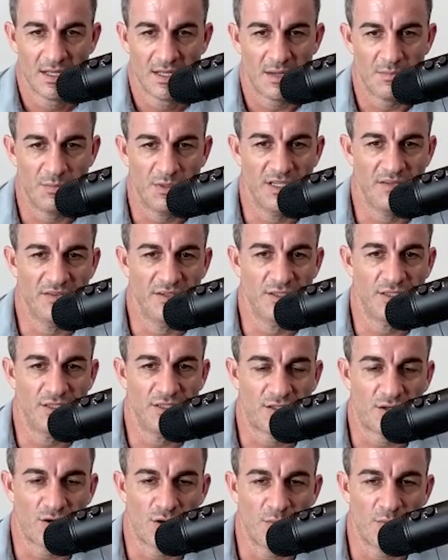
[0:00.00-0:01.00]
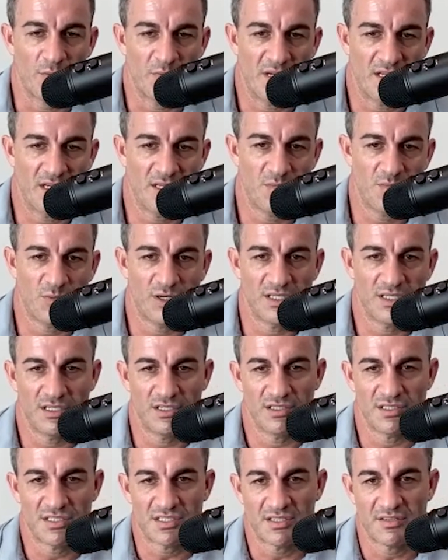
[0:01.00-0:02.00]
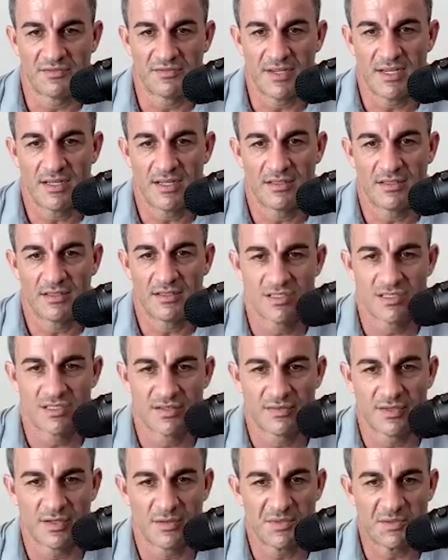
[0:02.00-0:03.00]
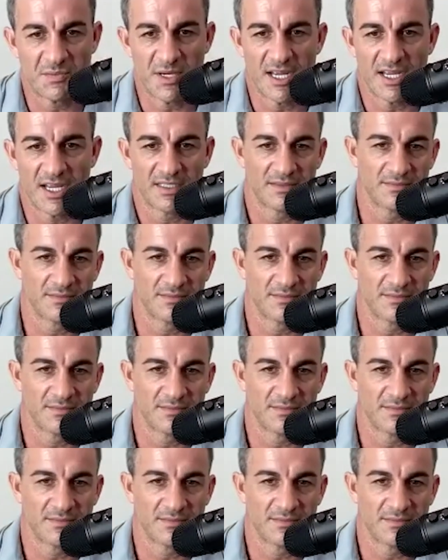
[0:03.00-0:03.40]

I believe in good karma, man. You bring good stuff out, good stuff comes back.